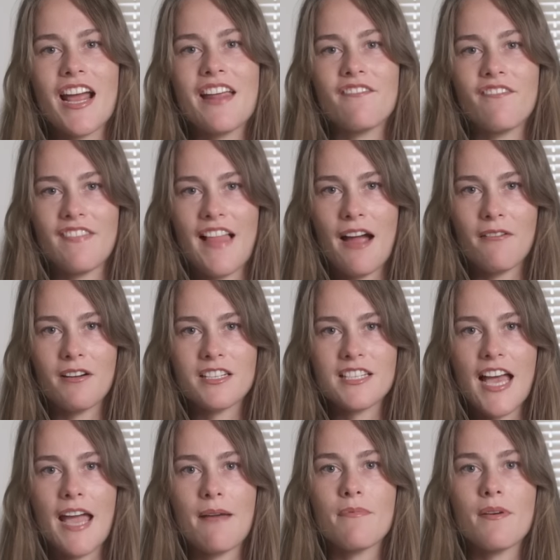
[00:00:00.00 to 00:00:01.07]
and flour
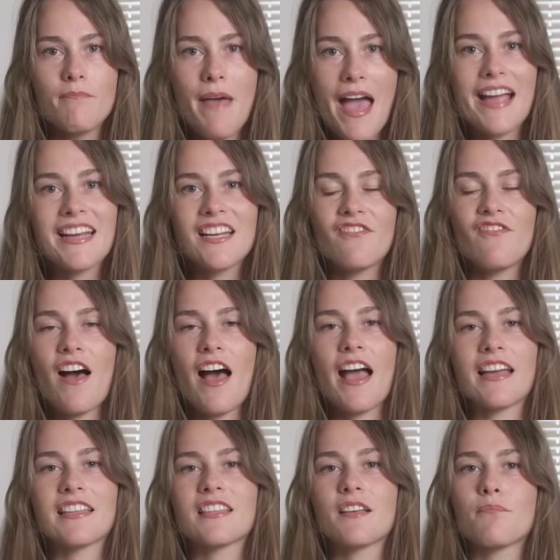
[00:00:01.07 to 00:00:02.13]
type
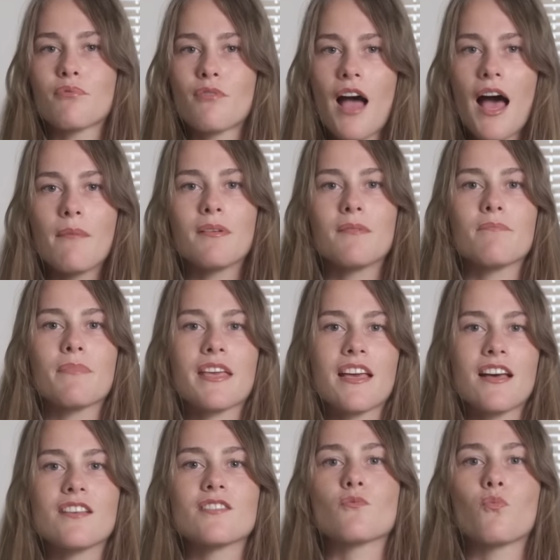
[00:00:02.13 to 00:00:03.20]
magnify the problem
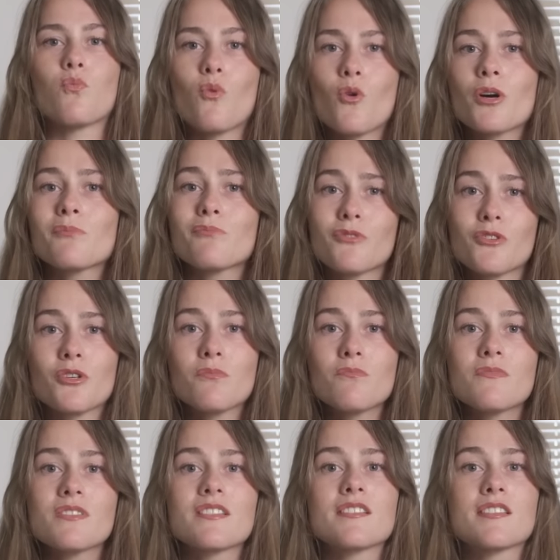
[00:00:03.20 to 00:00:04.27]
because warm
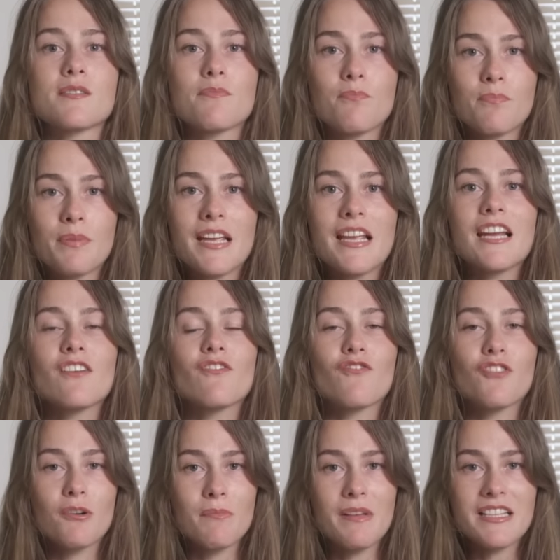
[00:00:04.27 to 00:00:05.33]
rooms speed
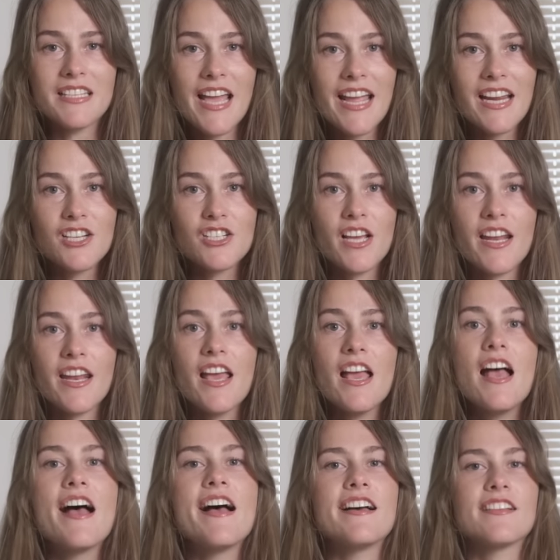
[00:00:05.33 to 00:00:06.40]
fermentation
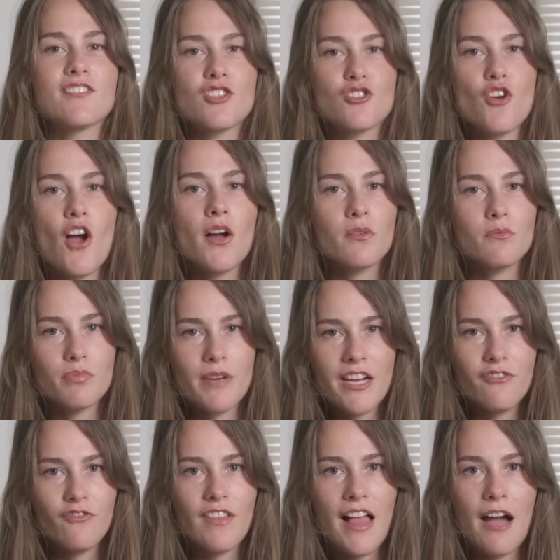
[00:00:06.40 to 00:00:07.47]
and strong
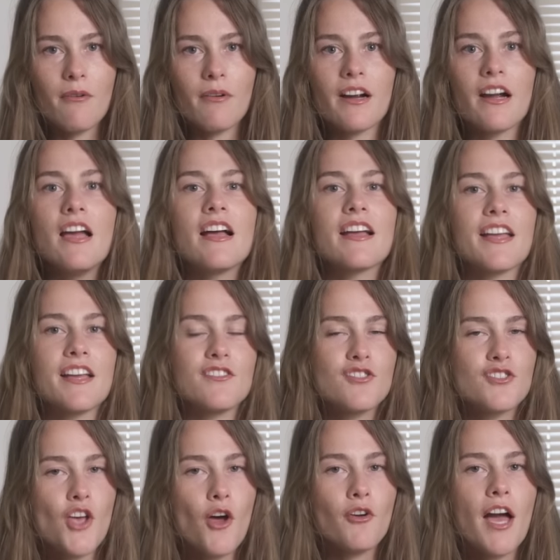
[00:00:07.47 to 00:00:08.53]
bread flour can
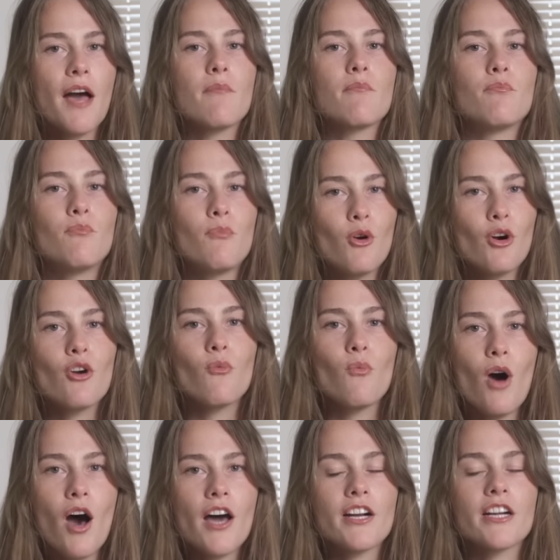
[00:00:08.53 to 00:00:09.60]
soak up more
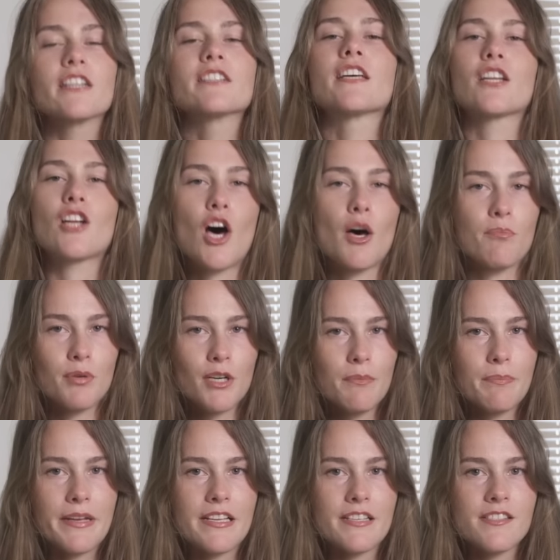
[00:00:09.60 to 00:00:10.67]
water than
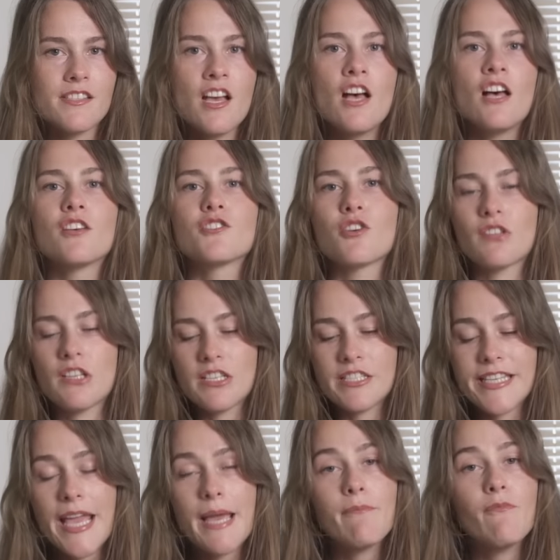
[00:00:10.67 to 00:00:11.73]
all-purpose, so the
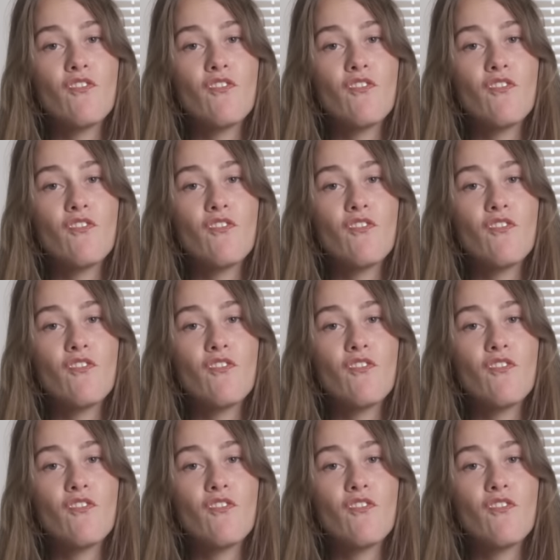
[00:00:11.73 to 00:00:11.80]
same